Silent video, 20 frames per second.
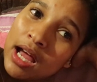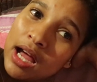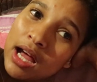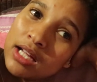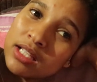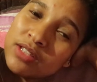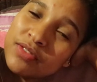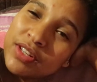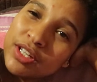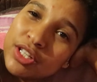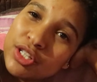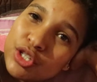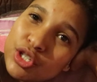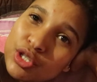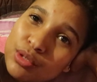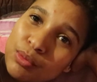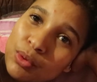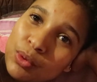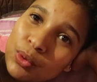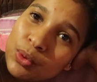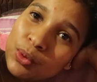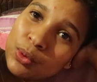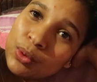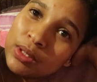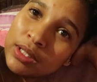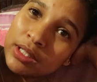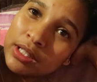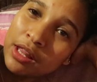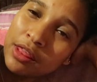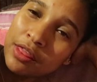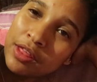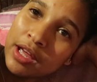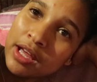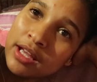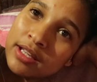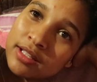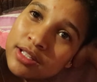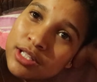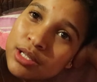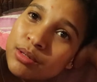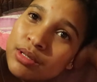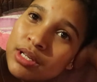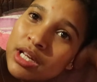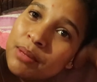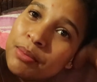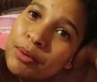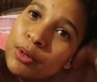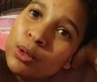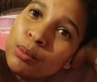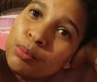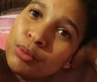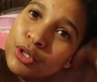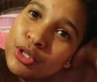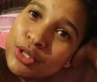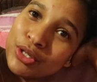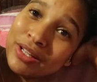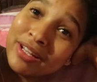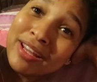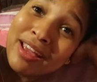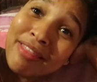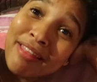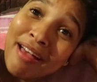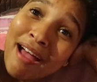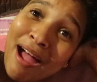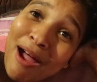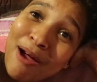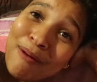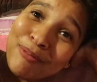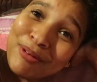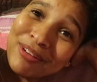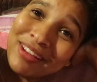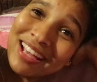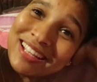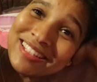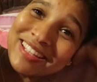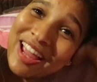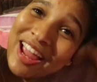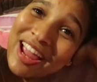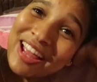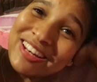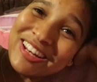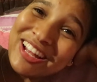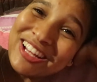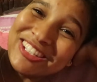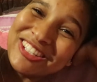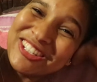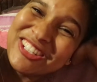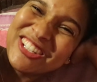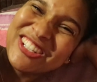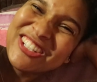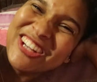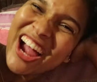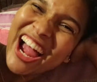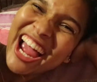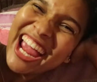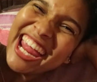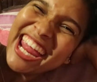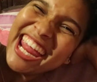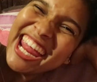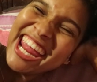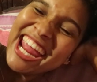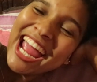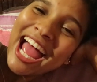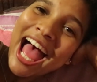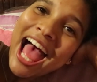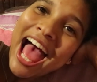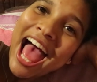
It's very small little things, and so it's gonna be all put together. I hope you guys enjoy.